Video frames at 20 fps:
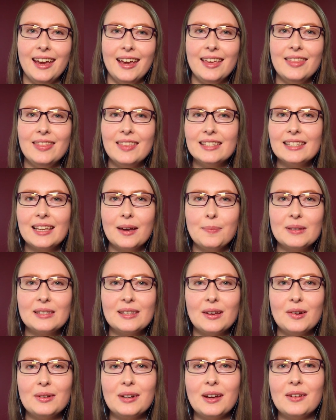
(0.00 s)
In this
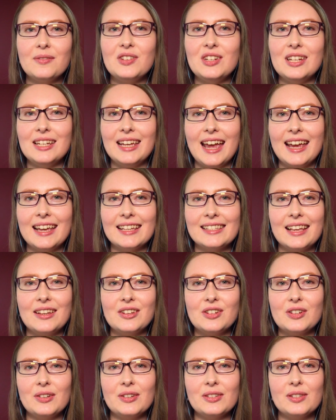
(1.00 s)
episode of GKE
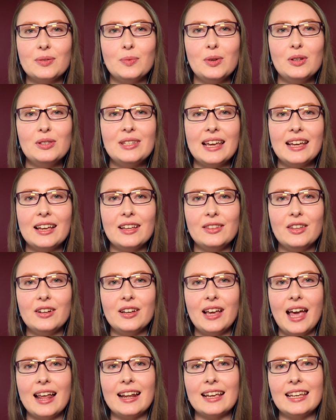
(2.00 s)
Essentials, we'll take a
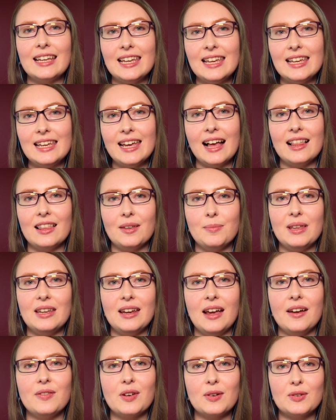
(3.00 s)
look at a key
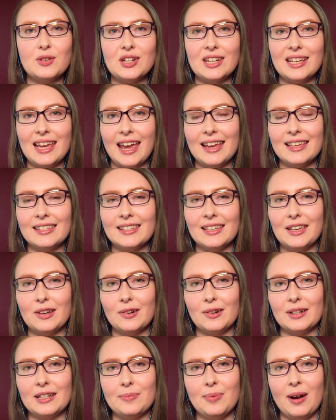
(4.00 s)
element of your GKE
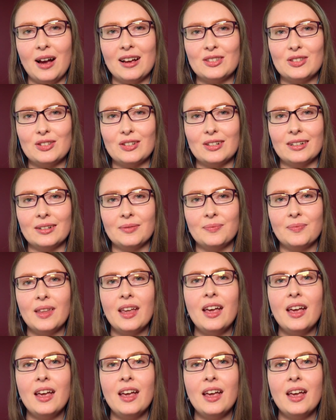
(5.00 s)
security posture